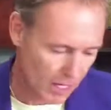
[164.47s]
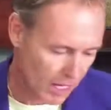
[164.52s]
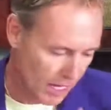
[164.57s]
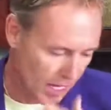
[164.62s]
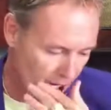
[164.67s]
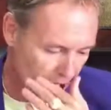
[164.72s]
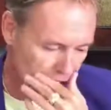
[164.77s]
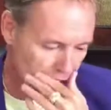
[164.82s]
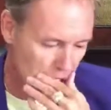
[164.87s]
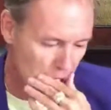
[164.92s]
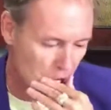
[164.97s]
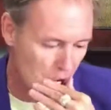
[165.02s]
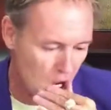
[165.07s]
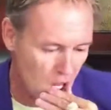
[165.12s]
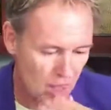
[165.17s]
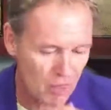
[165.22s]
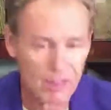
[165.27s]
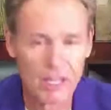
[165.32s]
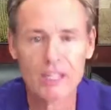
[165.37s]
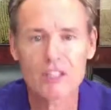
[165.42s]
and
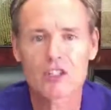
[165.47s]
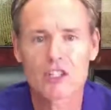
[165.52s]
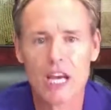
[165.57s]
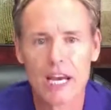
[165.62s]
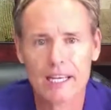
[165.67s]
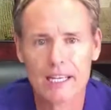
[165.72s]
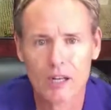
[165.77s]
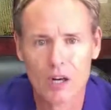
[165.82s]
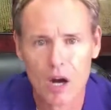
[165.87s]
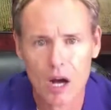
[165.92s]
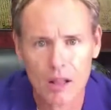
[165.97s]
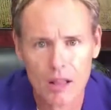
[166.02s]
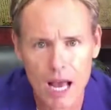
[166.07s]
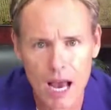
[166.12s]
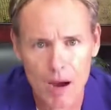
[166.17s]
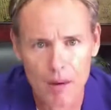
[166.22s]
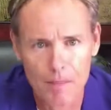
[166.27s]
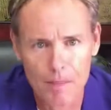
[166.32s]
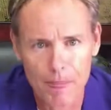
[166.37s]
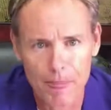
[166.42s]
they check it all
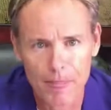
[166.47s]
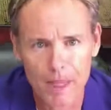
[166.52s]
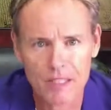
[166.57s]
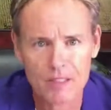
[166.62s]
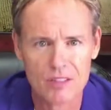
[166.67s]
out.